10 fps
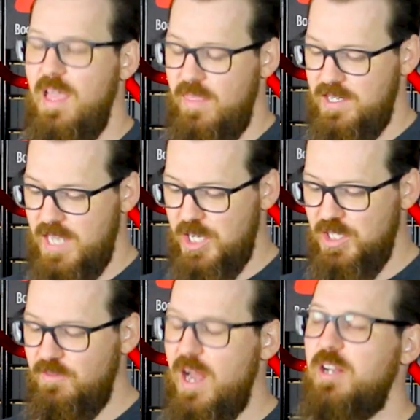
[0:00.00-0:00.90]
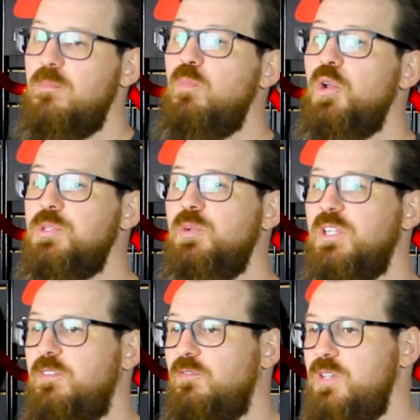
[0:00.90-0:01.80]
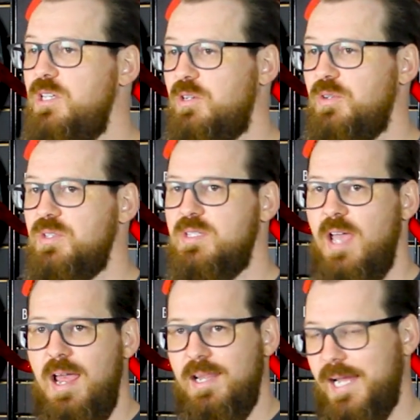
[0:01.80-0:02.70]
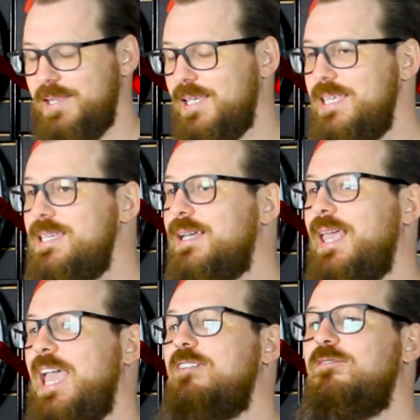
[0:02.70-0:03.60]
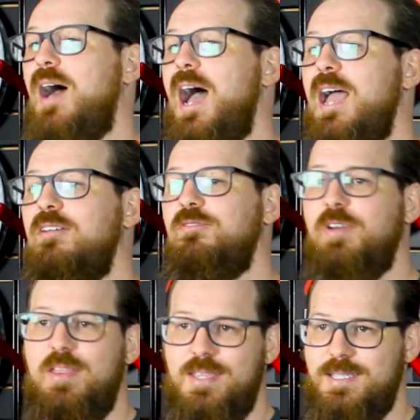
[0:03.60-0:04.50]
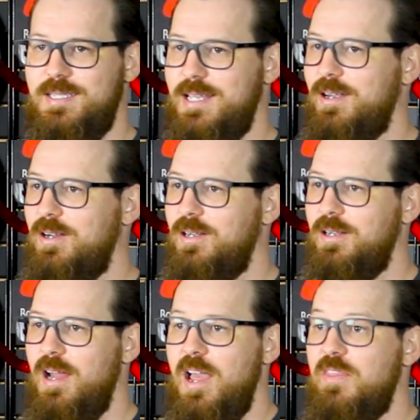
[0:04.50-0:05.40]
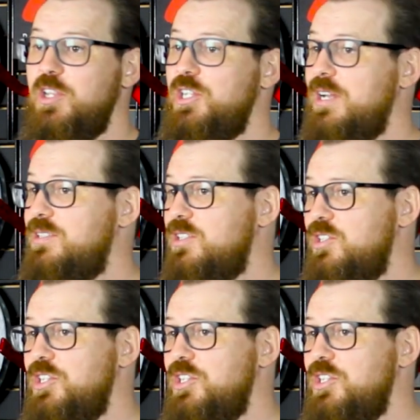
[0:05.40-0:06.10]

that is actually found in multiple different vehicles, like the Kia K5, the Stinger, the Genesis